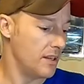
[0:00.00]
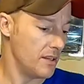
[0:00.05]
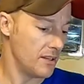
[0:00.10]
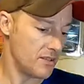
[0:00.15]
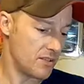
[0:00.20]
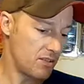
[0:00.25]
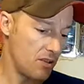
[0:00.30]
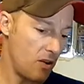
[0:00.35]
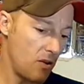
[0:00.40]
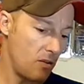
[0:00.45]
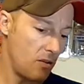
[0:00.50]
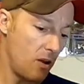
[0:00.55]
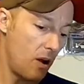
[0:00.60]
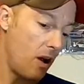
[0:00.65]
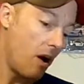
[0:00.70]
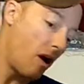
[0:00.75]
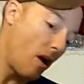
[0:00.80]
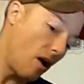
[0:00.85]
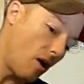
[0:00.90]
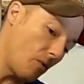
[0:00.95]
So,
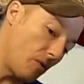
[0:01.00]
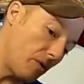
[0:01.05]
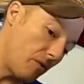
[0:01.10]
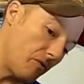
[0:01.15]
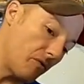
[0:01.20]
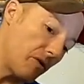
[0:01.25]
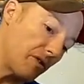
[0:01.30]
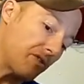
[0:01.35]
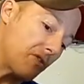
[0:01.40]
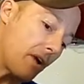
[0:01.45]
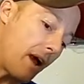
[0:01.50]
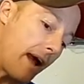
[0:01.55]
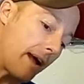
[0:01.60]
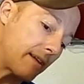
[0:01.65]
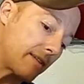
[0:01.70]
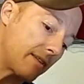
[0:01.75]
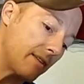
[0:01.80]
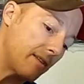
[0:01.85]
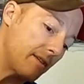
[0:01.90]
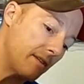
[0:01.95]
oh, we've
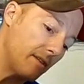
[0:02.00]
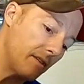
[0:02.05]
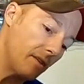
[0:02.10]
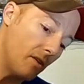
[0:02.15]
retracted.